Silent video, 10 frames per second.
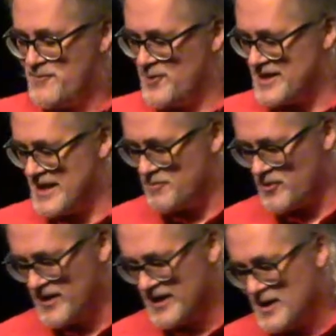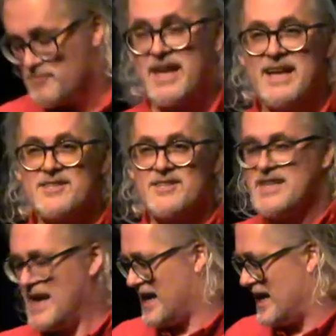for example, plans to
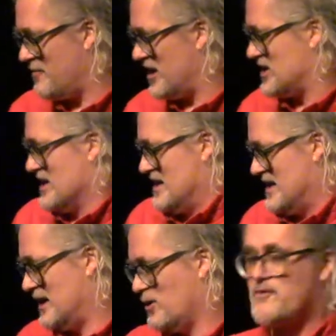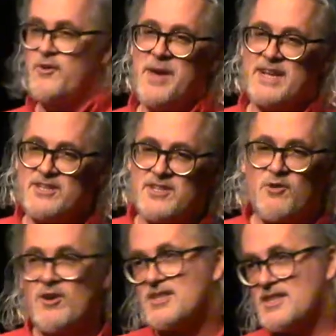take an image and look for matches
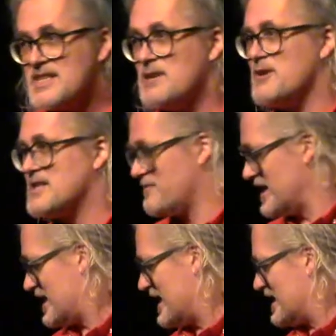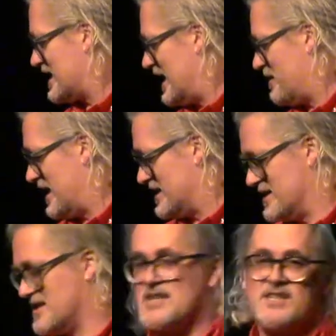across a series of interlinked
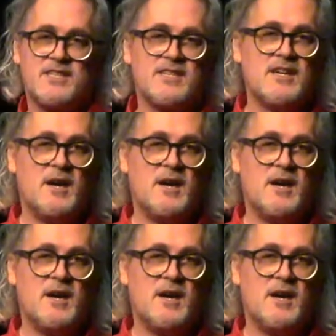databases, such as